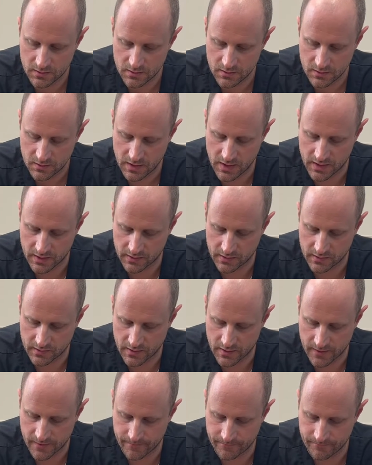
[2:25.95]
Yeah,
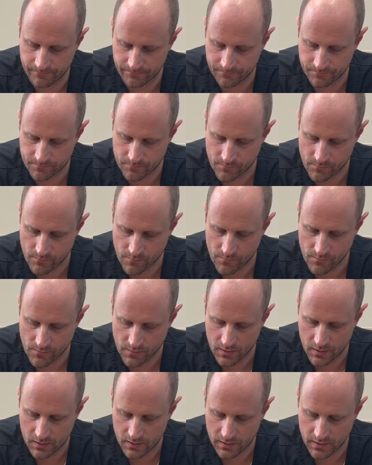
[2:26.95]

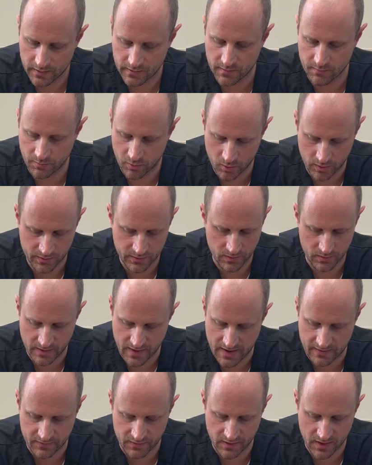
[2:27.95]
it's important though to
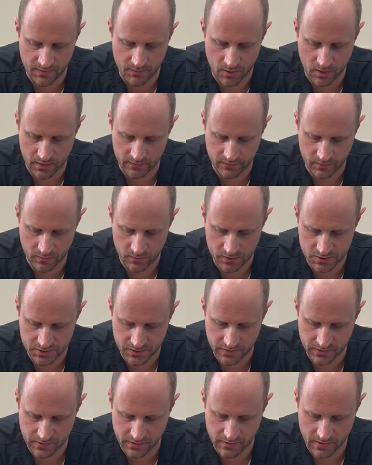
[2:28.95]
have the name on it, which
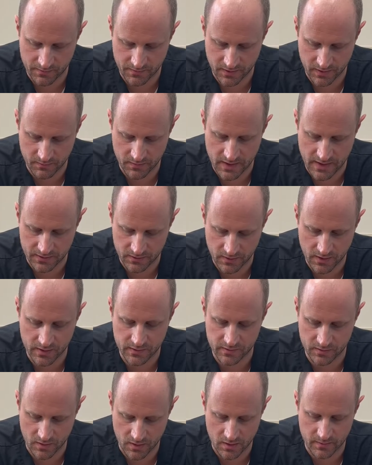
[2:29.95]
is something I'm glad you
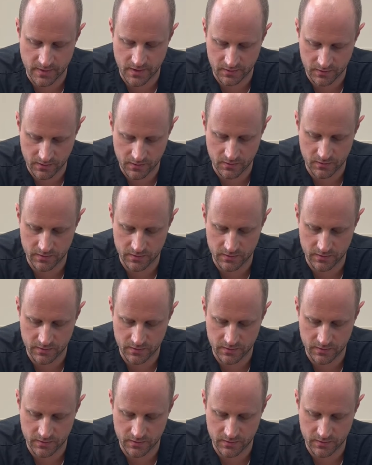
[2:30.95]
guys thought about too.